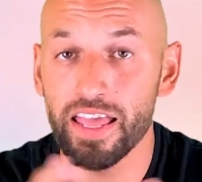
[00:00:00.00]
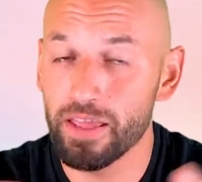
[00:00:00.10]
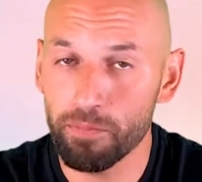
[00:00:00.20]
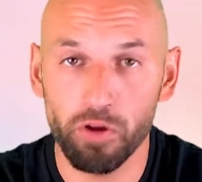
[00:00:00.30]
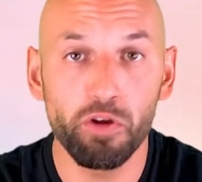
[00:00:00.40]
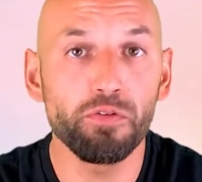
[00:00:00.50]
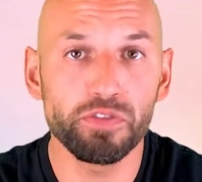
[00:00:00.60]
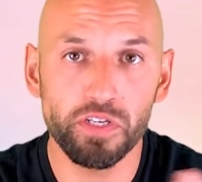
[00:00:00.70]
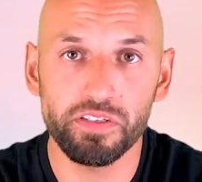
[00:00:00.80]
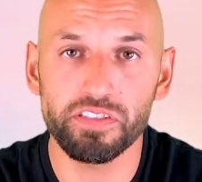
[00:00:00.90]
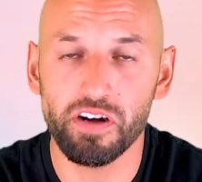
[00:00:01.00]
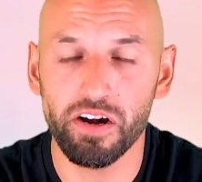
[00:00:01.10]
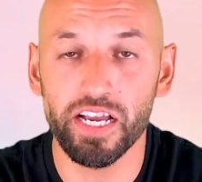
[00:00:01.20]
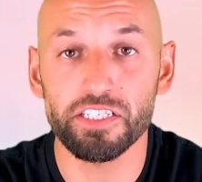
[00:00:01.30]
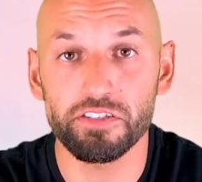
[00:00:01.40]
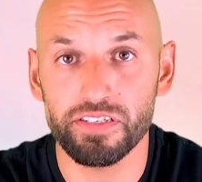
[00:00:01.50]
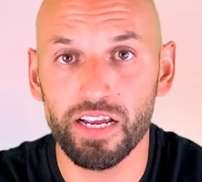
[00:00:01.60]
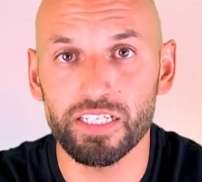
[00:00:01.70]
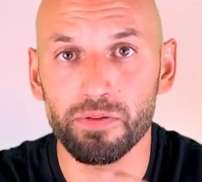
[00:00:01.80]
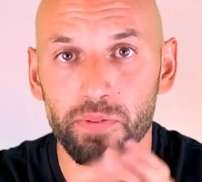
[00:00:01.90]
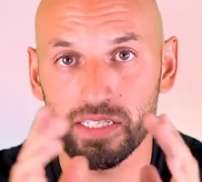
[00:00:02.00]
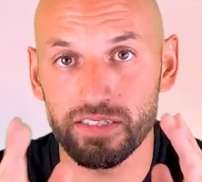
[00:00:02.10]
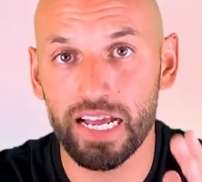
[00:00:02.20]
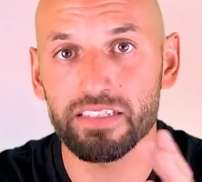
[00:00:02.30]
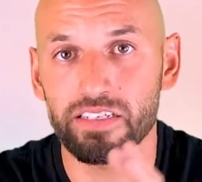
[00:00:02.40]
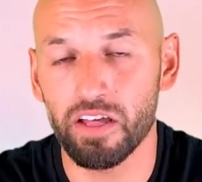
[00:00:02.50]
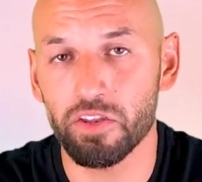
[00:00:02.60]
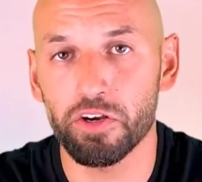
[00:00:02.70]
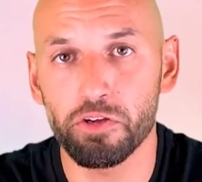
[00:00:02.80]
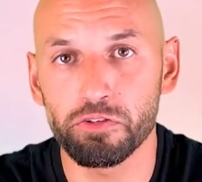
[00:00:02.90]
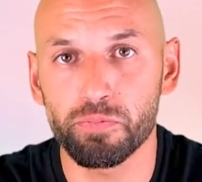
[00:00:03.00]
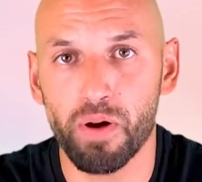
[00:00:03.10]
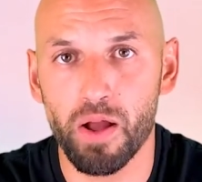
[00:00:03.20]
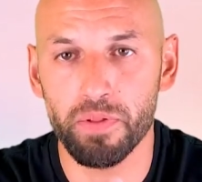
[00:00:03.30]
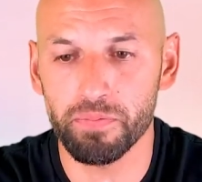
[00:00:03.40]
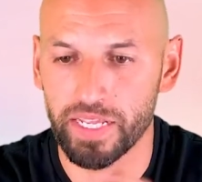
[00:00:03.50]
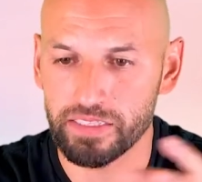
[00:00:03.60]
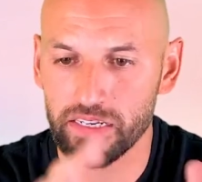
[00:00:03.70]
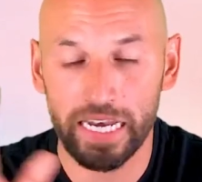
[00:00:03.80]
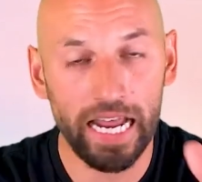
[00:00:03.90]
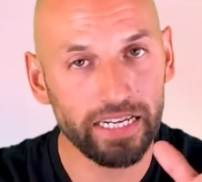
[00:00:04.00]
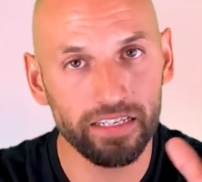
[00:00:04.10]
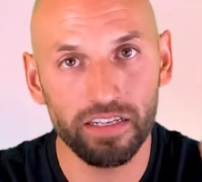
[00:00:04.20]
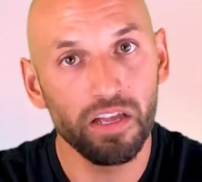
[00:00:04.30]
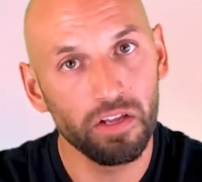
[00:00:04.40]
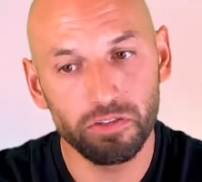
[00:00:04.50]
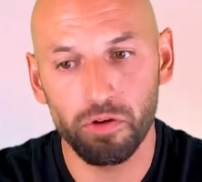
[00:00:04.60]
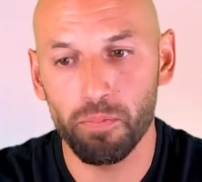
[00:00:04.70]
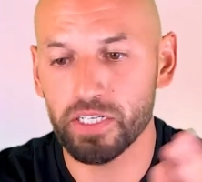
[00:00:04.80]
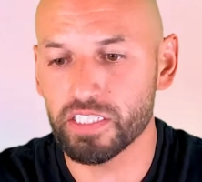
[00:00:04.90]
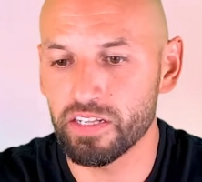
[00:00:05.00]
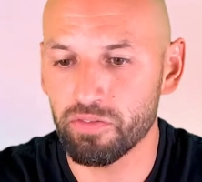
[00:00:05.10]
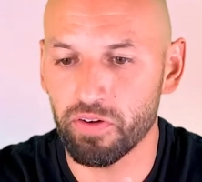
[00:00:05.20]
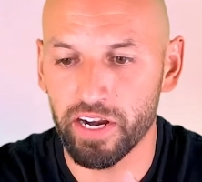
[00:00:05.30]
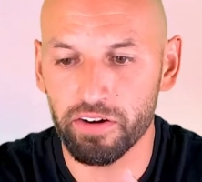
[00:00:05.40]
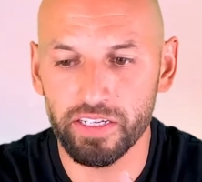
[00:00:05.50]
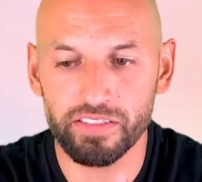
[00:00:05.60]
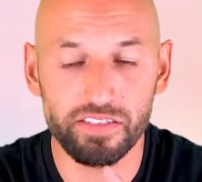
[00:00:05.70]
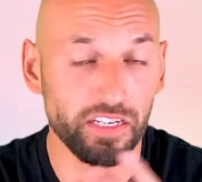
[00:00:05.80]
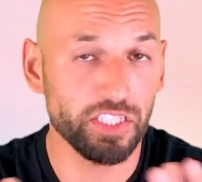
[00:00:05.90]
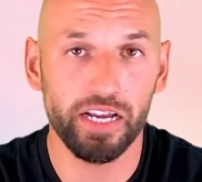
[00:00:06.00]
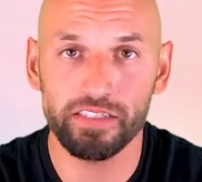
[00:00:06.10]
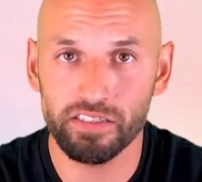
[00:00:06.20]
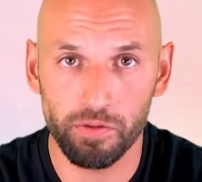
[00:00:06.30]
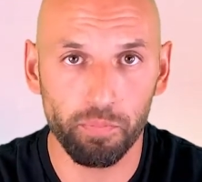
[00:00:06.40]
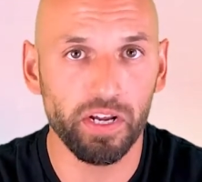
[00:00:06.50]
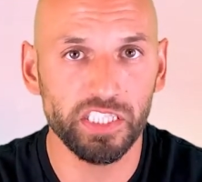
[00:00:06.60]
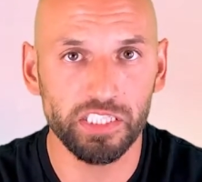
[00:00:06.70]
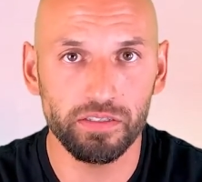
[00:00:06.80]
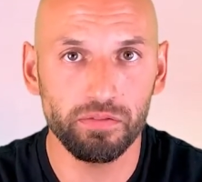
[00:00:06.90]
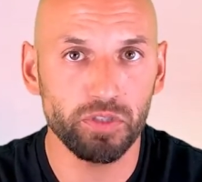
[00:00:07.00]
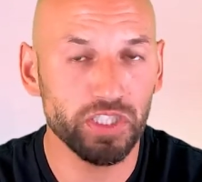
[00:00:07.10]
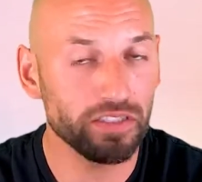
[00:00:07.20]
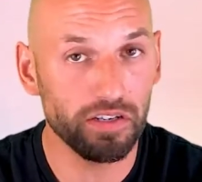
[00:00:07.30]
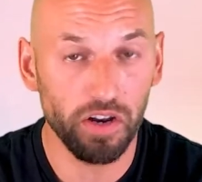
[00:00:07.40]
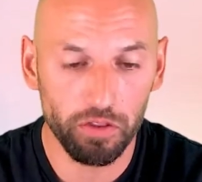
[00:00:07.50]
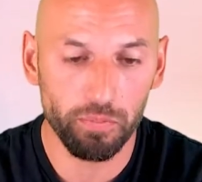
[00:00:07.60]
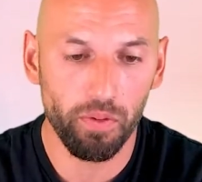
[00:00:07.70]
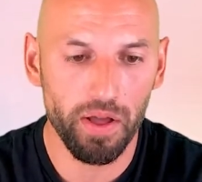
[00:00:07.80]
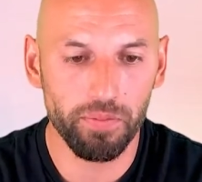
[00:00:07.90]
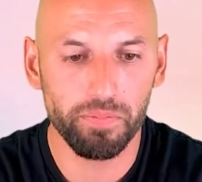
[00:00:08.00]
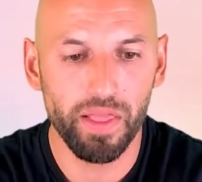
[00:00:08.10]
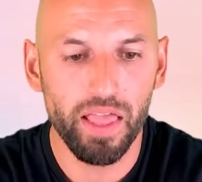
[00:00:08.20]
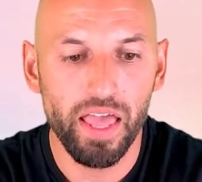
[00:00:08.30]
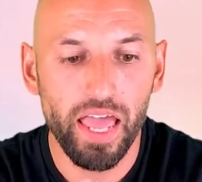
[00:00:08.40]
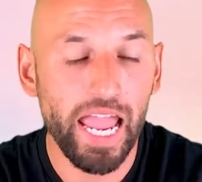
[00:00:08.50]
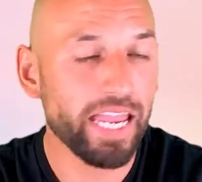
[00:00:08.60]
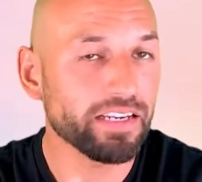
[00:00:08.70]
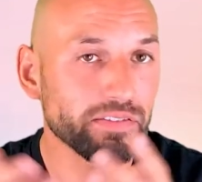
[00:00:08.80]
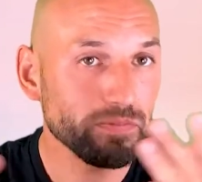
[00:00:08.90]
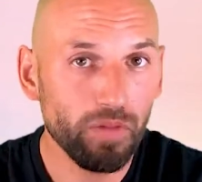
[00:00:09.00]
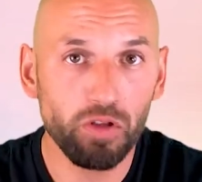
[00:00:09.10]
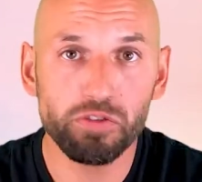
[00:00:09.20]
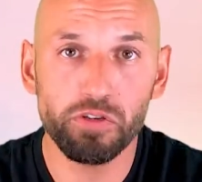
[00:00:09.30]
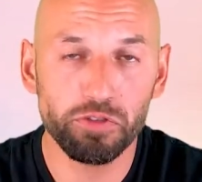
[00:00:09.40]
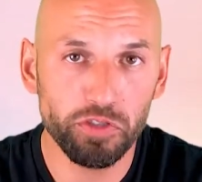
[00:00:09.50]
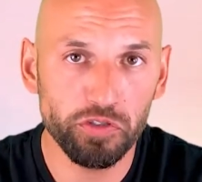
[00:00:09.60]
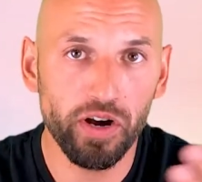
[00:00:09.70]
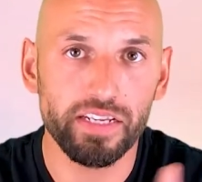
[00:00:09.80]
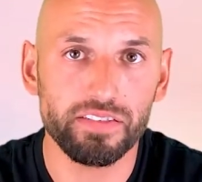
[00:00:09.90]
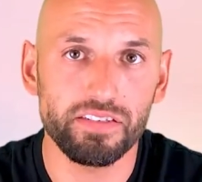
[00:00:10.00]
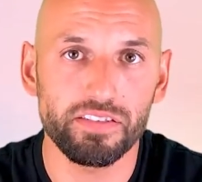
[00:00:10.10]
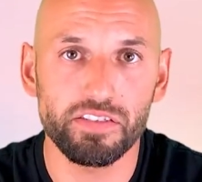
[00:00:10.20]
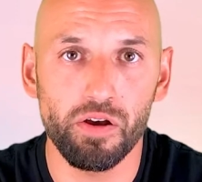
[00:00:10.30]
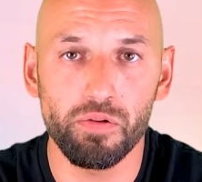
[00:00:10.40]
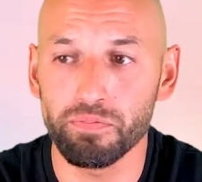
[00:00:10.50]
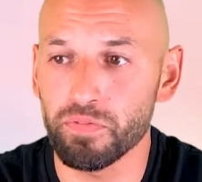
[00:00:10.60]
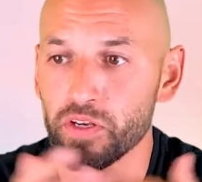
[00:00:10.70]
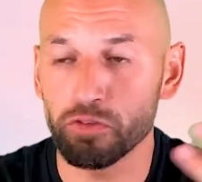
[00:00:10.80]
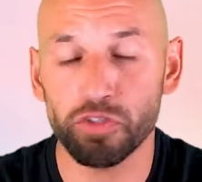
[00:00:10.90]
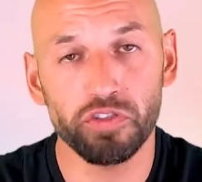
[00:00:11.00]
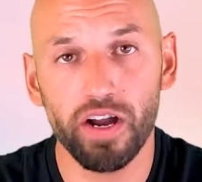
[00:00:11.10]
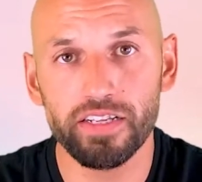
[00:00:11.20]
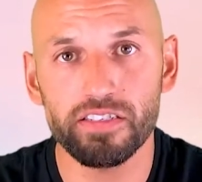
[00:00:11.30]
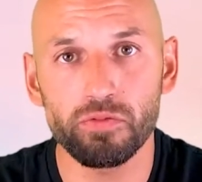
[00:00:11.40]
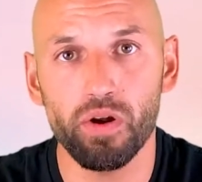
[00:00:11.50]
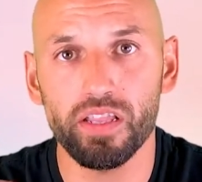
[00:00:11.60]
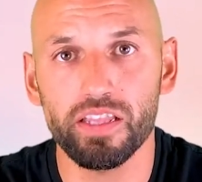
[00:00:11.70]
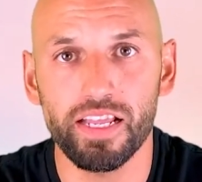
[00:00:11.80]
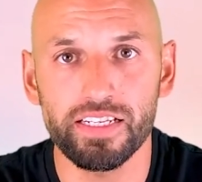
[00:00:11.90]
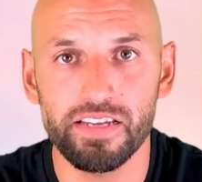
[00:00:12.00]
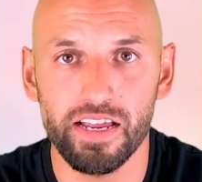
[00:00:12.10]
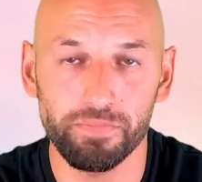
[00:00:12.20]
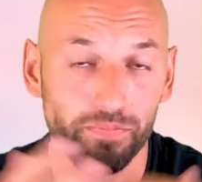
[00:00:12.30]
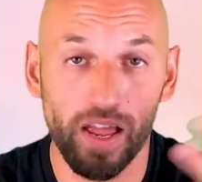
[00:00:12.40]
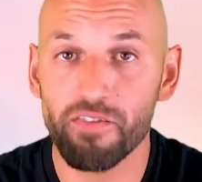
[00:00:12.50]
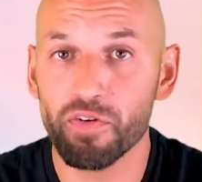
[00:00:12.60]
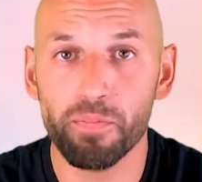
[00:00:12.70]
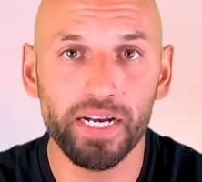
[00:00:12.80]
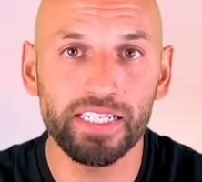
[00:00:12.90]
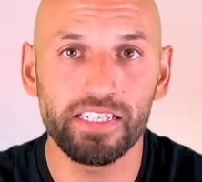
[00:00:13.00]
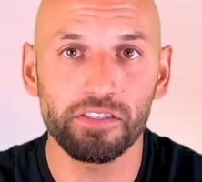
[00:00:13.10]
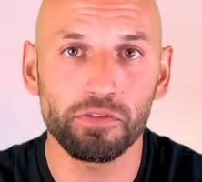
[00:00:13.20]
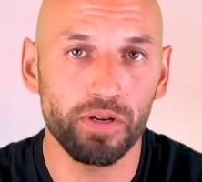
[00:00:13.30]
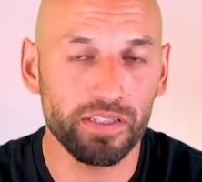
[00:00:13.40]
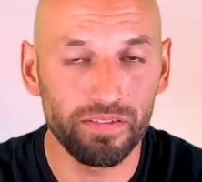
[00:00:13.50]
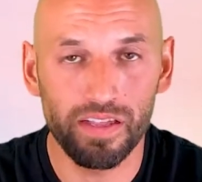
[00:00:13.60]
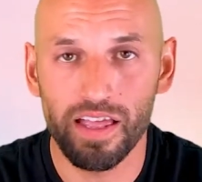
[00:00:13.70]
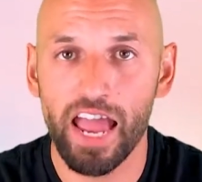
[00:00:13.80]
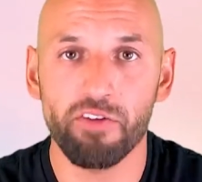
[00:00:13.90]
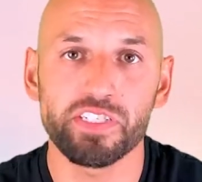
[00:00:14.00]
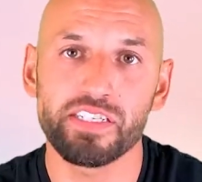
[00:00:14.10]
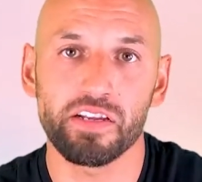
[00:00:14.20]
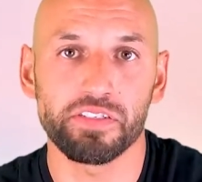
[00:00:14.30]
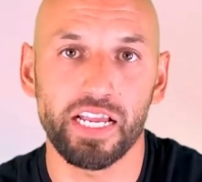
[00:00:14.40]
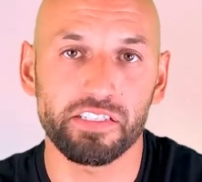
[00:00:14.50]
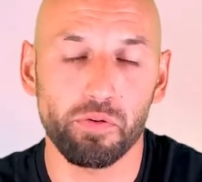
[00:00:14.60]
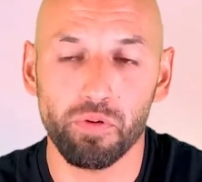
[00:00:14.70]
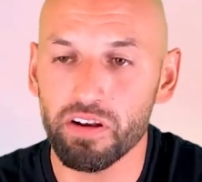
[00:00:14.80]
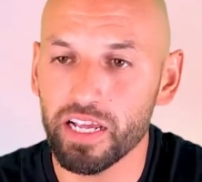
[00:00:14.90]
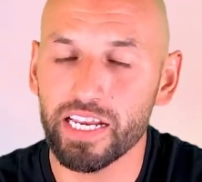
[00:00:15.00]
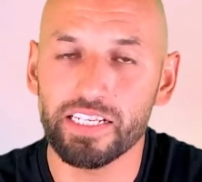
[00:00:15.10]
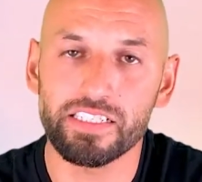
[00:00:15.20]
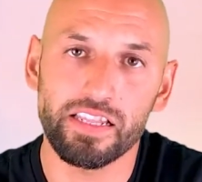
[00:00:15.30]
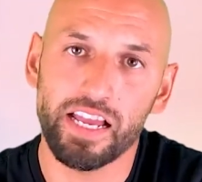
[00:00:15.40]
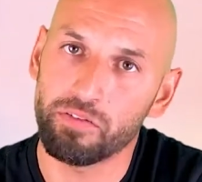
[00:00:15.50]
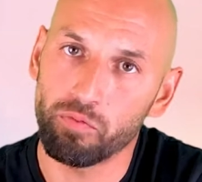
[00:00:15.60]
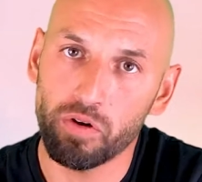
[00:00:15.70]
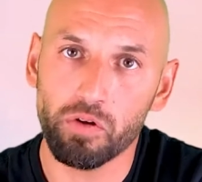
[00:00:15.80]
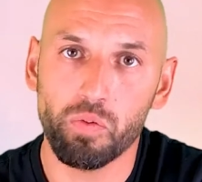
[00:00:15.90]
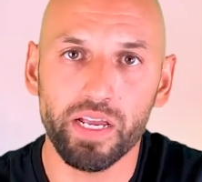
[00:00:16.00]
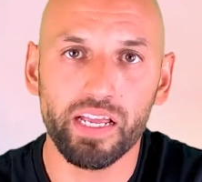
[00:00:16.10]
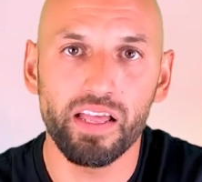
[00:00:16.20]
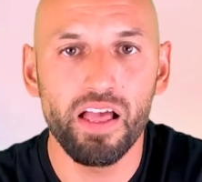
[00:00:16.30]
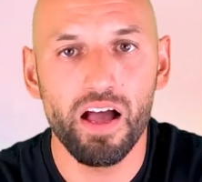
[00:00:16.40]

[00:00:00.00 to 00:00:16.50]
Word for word: it behooves you to start exercising because that's another huge problem that's connected to a bunch of different areas, such as depression, which is another problem, and also stress. So, you know, stress is one of the things that everybody deals with every single day. So we're going to get into that real quick.